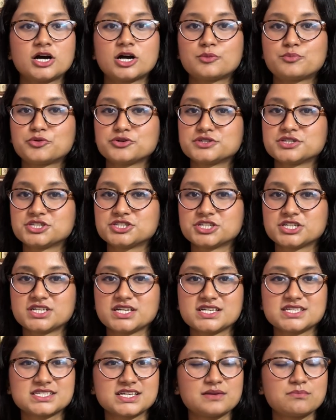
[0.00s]
her position
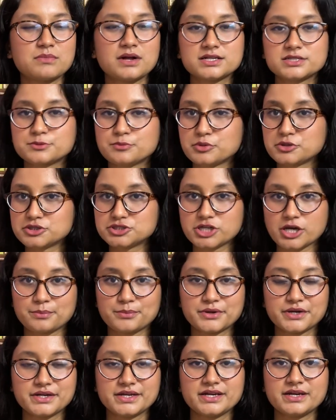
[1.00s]
is in multiple
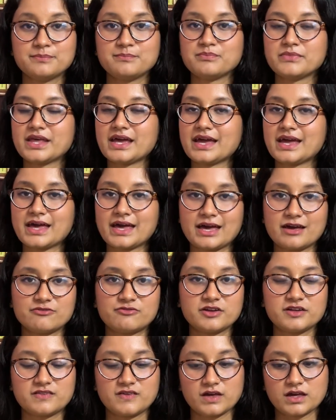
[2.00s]
jeopardy.
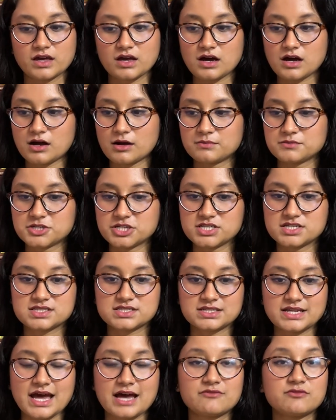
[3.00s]
Everything. She
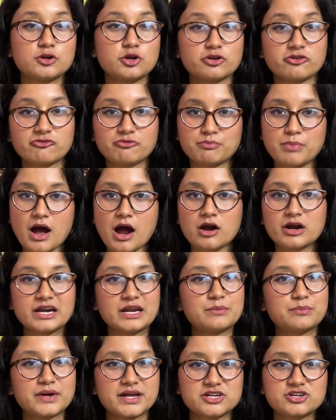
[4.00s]
doesn't have a lot of power in
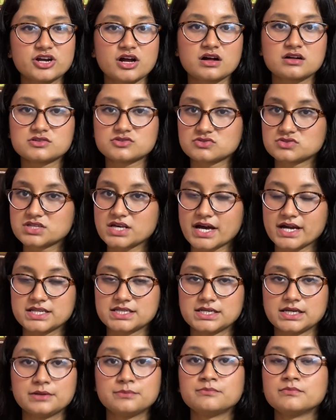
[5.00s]
a patriarchal
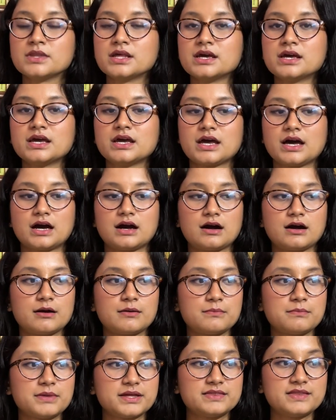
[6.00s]
society.
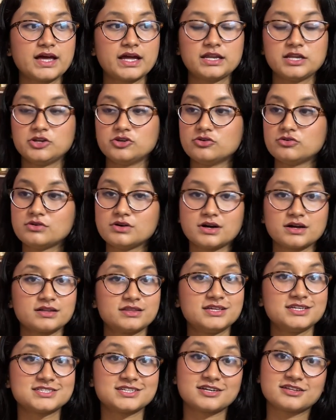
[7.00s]
But then,
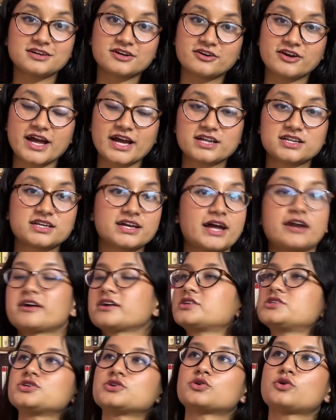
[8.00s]
this other
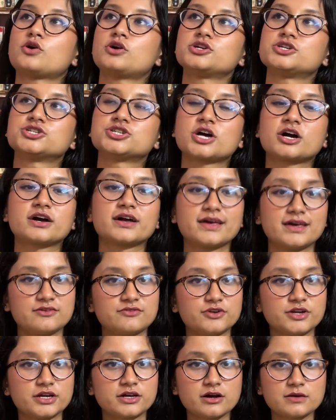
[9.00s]
character called Shug
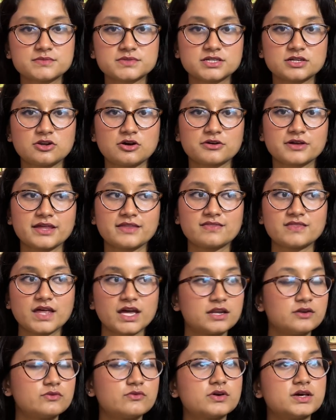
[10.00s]
Avery comes along, and
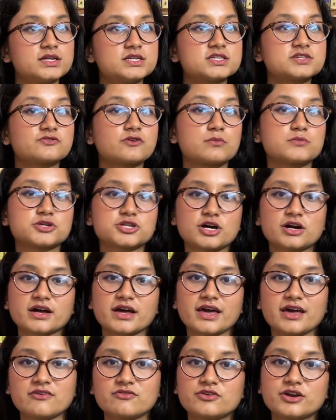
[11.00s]
then it is from Shug
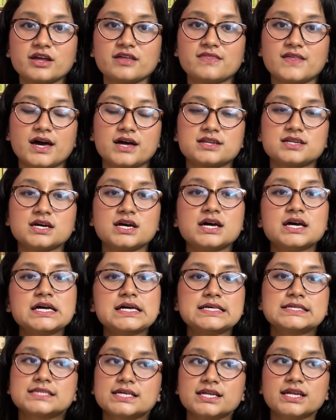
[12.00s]
Avery that
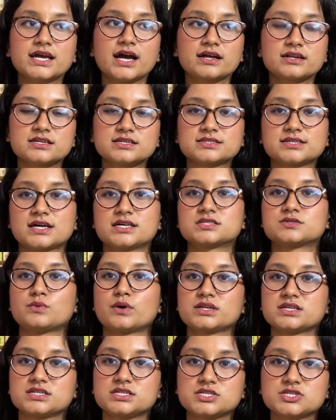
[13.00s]
Celie understands
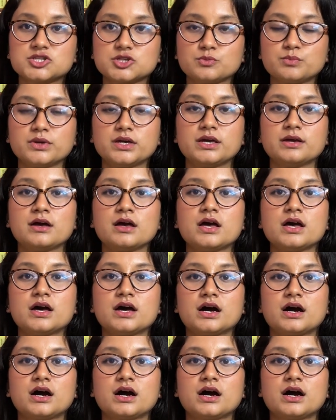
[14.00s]
what it is to be